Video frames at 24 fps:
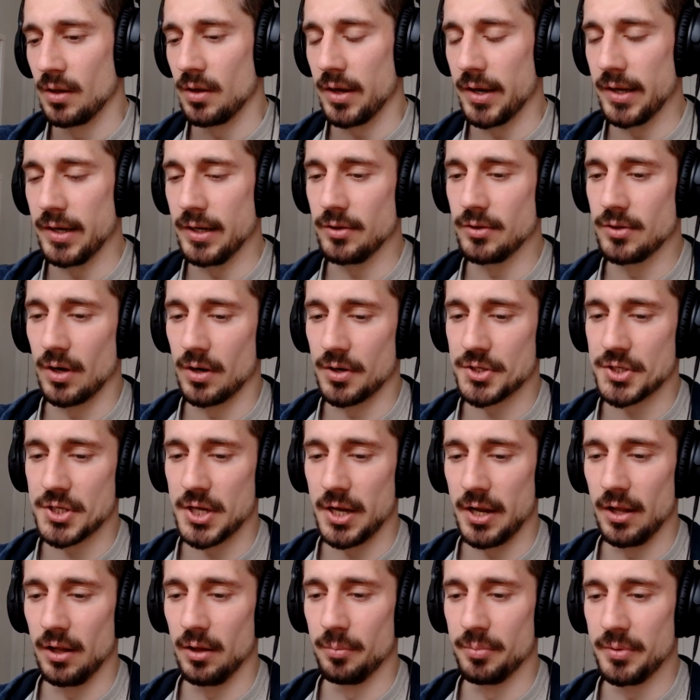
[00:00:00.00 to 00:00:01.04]
it does
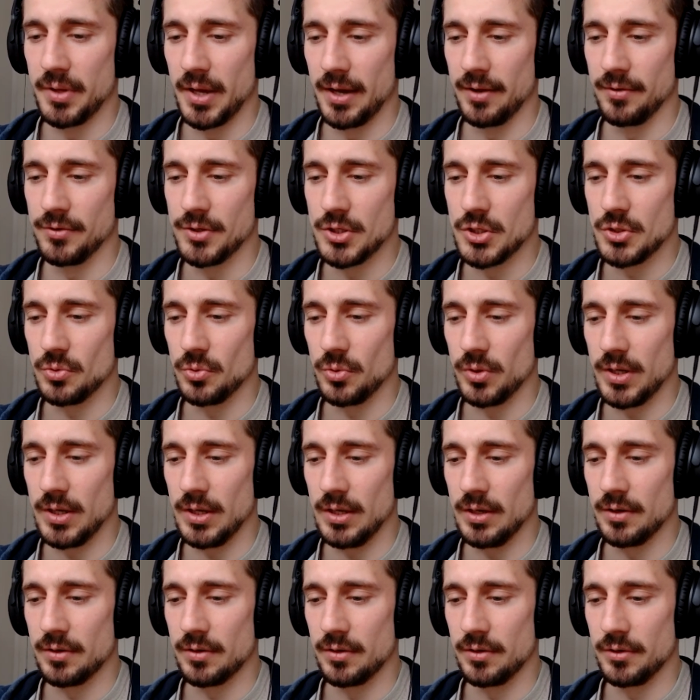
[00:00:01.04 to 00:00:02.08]
help then to
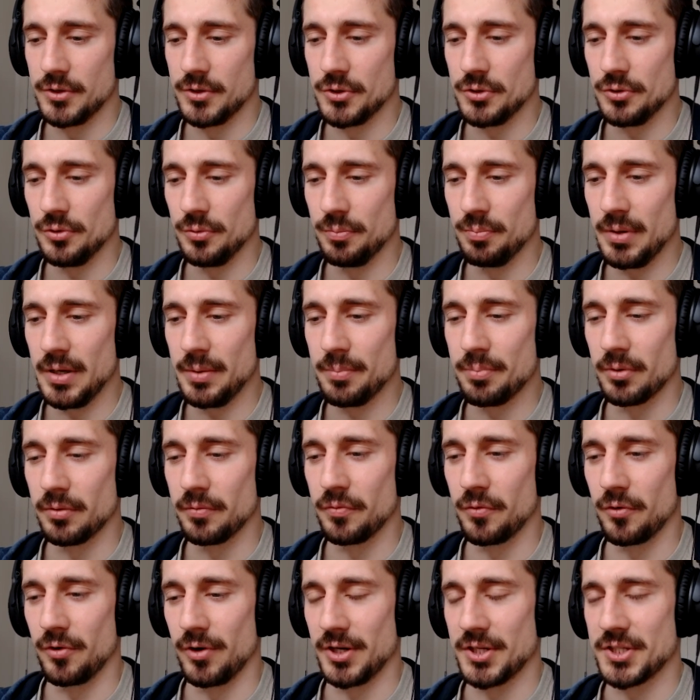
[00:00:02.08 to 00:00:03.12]
hear two people,
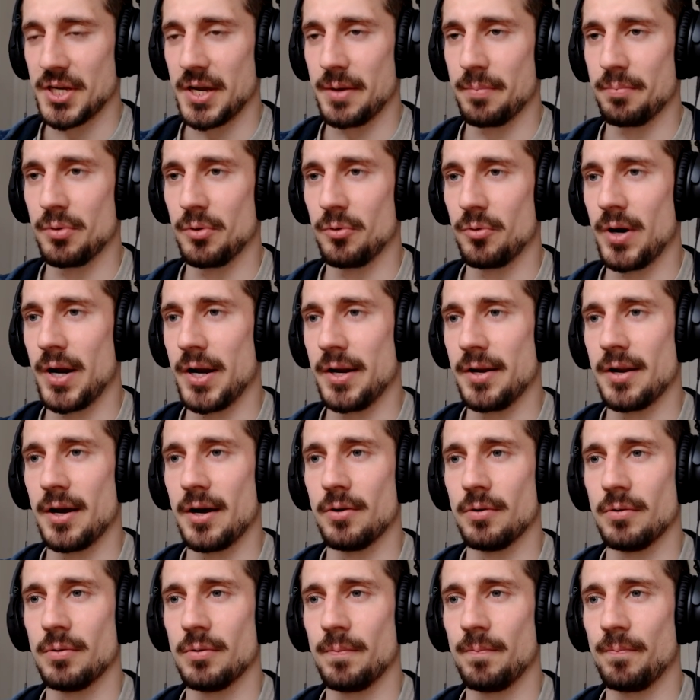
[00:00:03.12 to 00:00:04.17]
for example, right
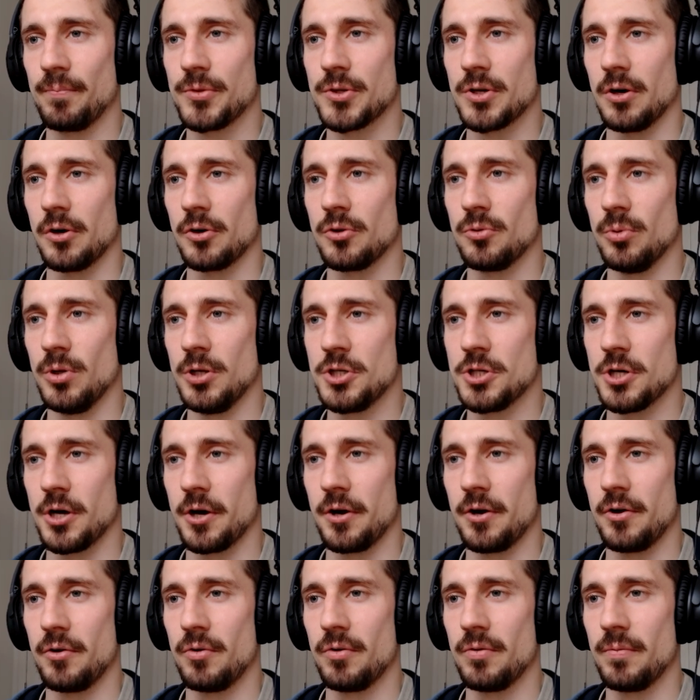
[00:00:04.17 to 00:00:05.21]
now, talk to each
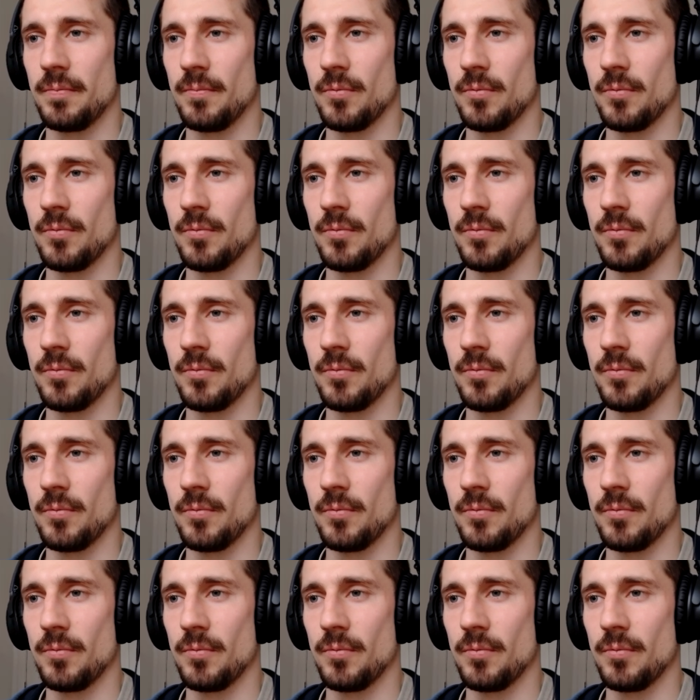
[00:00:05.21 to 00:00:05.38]
other